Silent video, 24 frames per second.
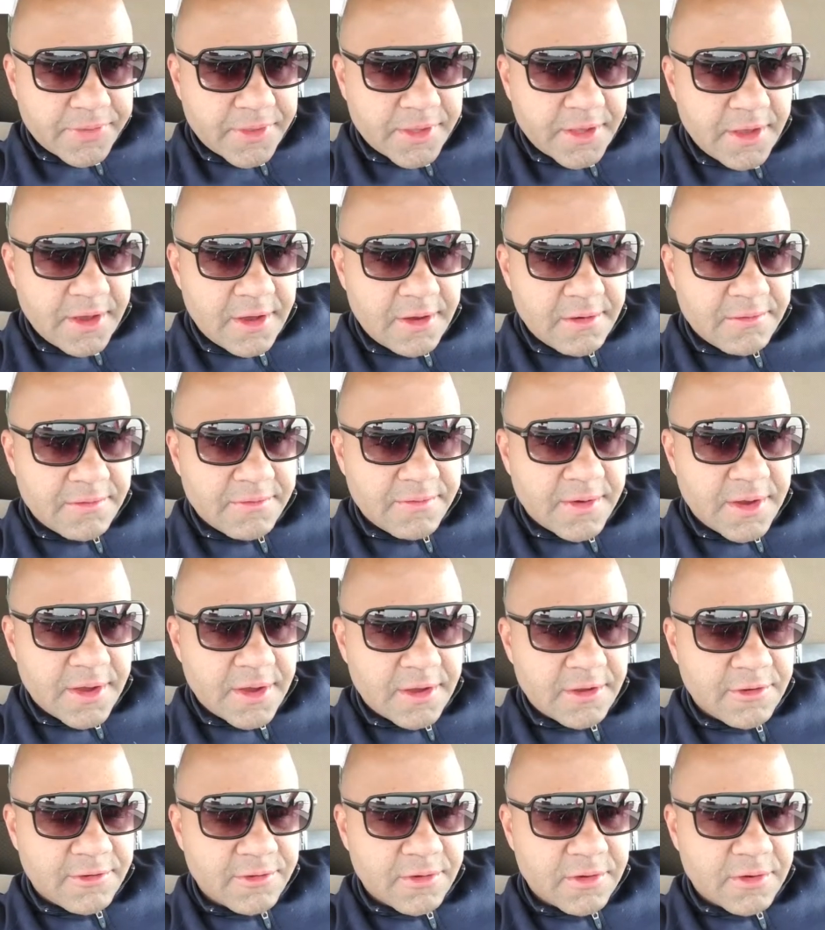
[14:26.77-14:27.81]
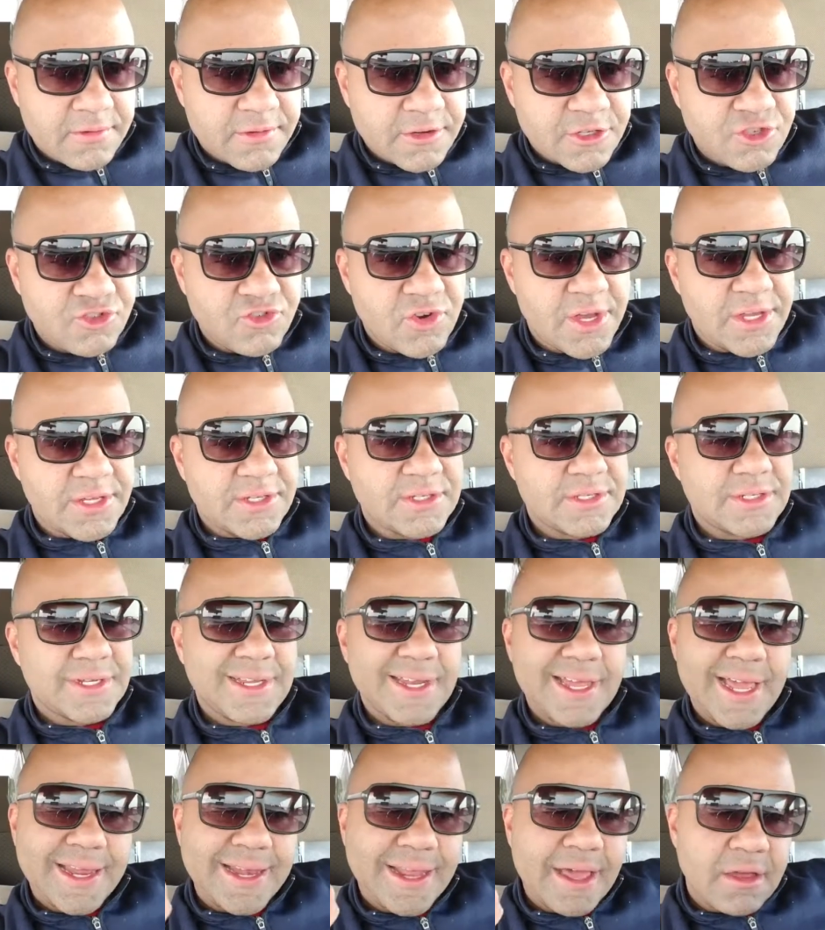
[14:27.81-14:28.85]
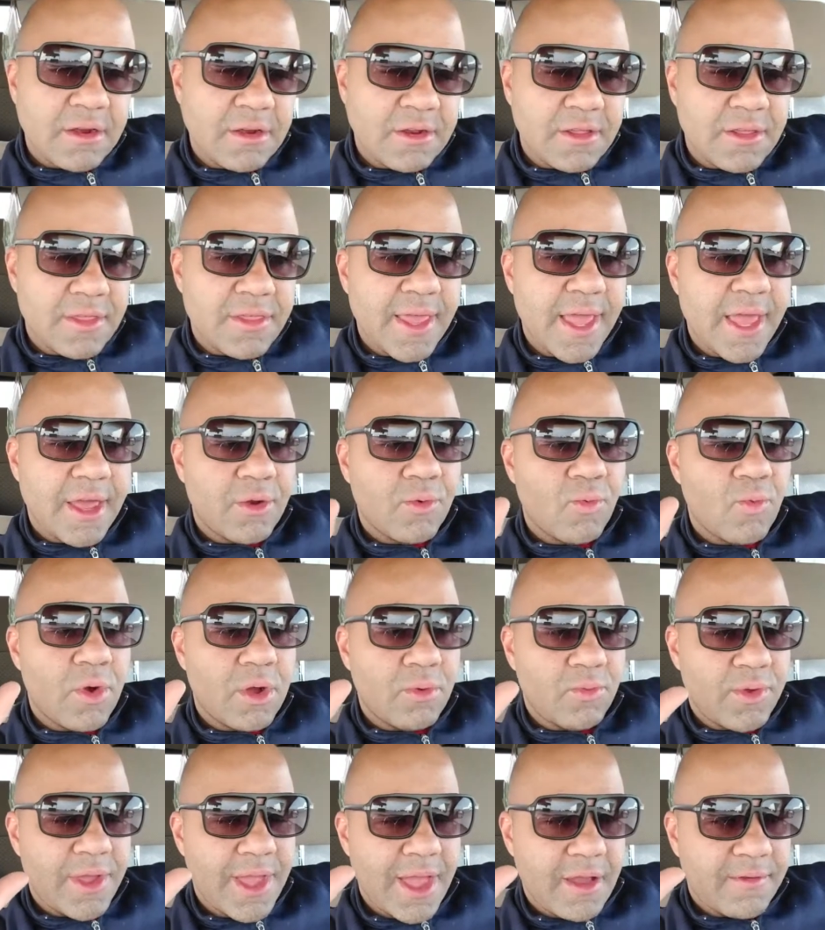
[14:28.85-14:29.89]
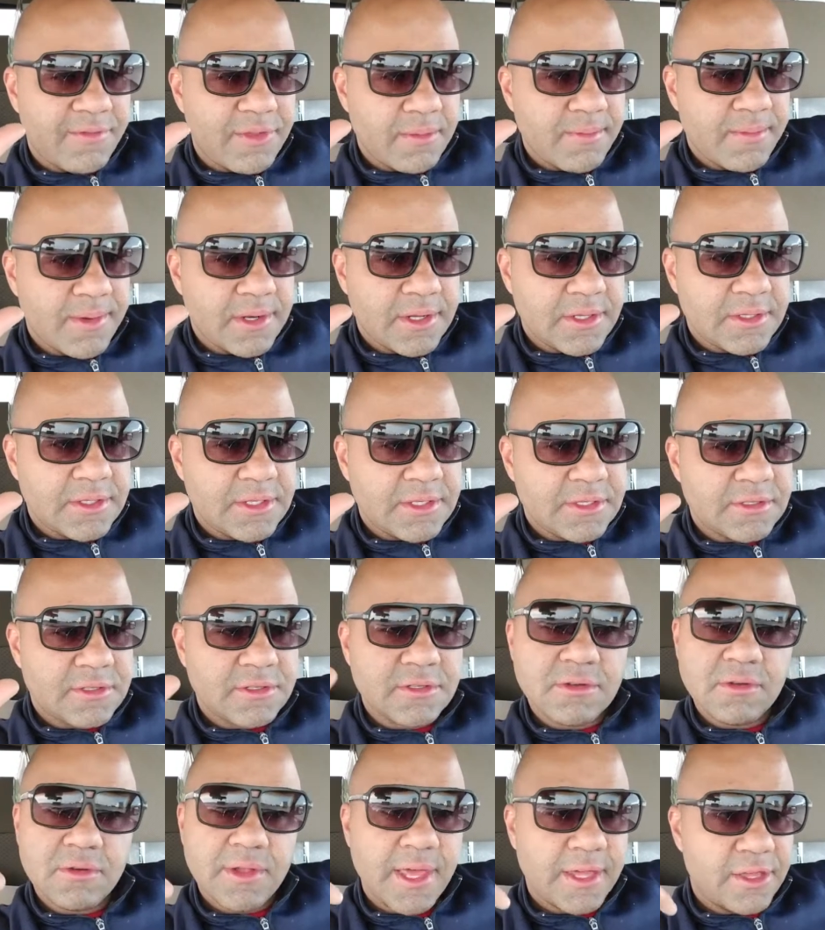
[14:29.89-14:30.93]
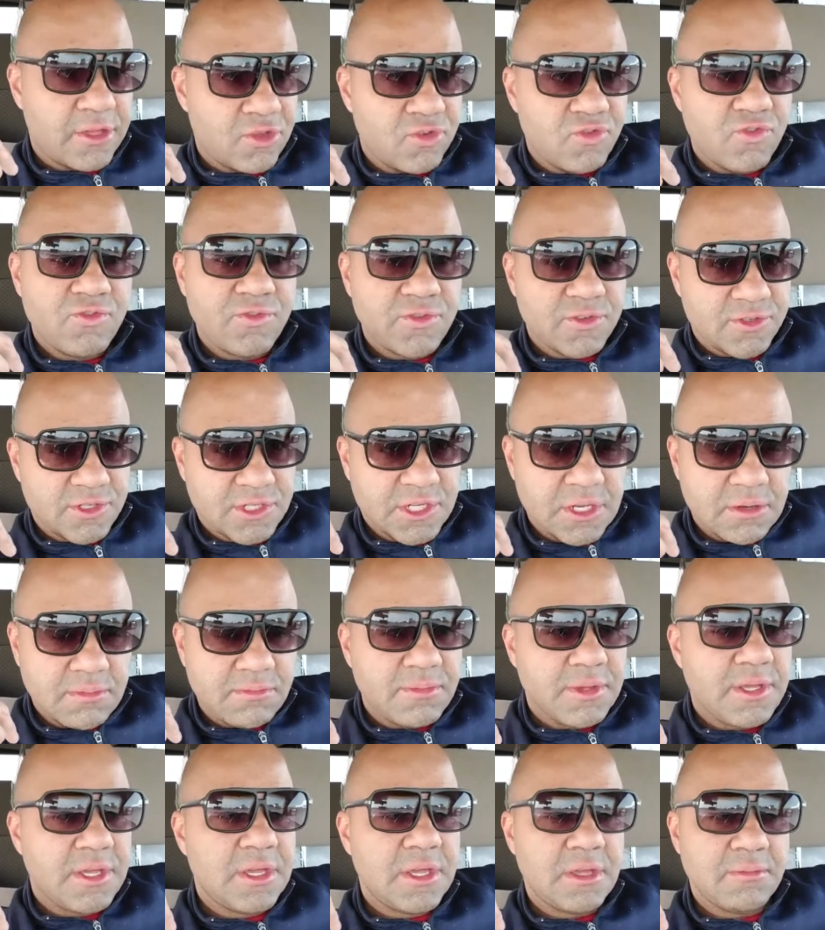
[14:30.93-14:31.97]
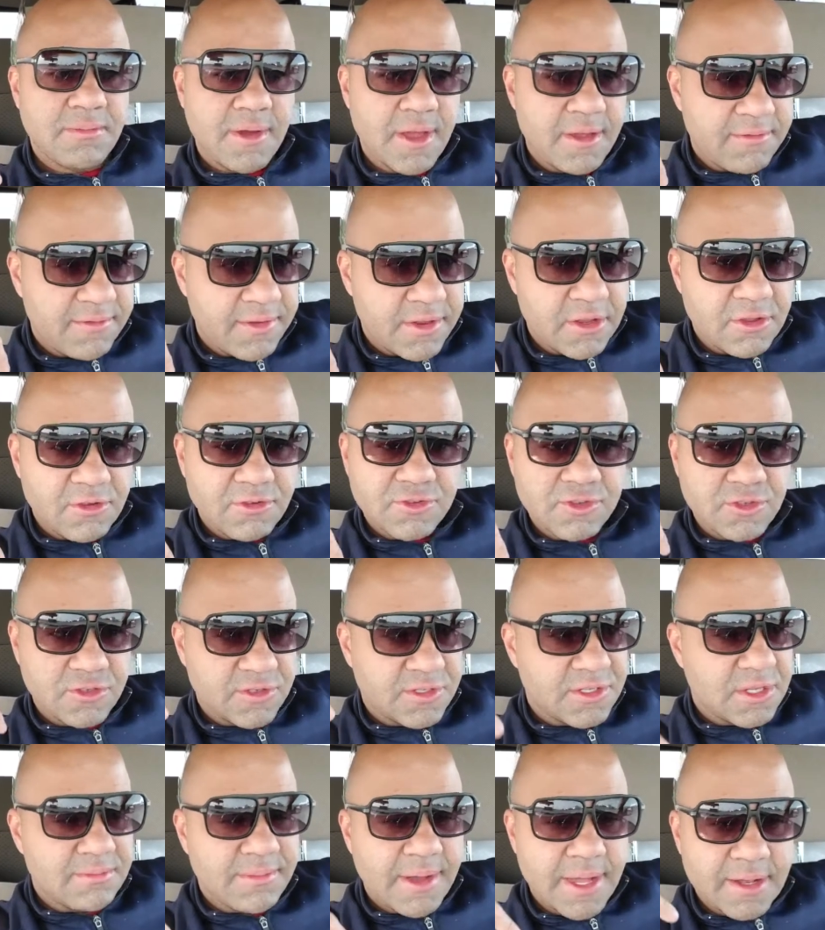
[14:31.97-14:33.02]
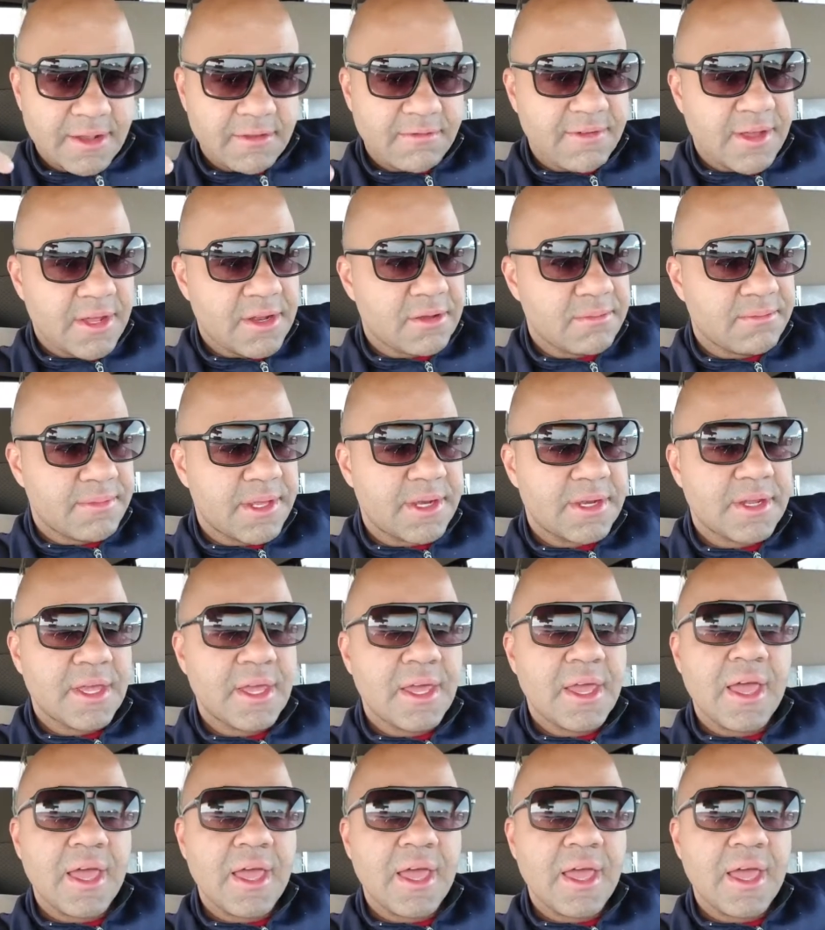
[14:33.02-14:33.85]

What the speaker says: sort of addressing it. And not only that, what we have the ability to do, like you've seen me in my videos, you've seen my development.